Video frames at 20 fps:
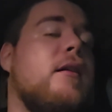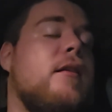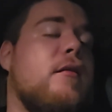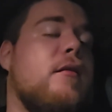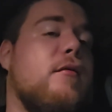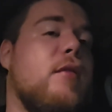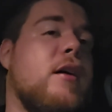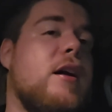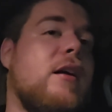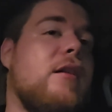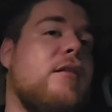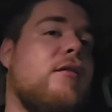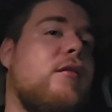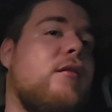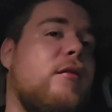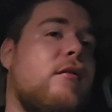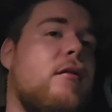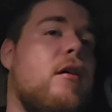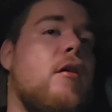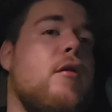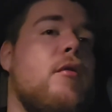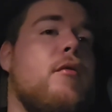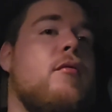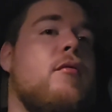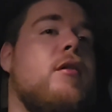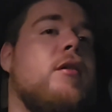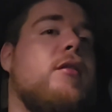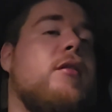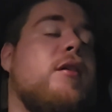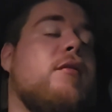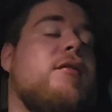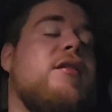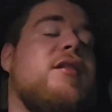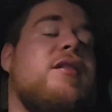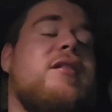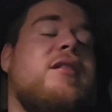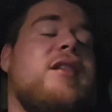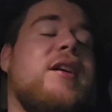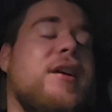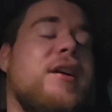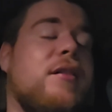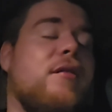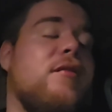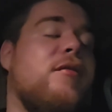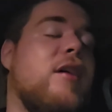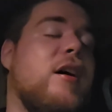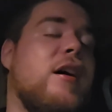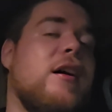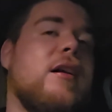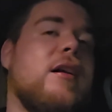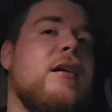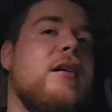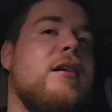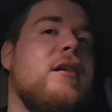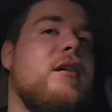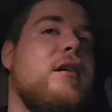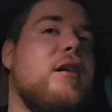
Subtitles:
the weight slow because I was terrified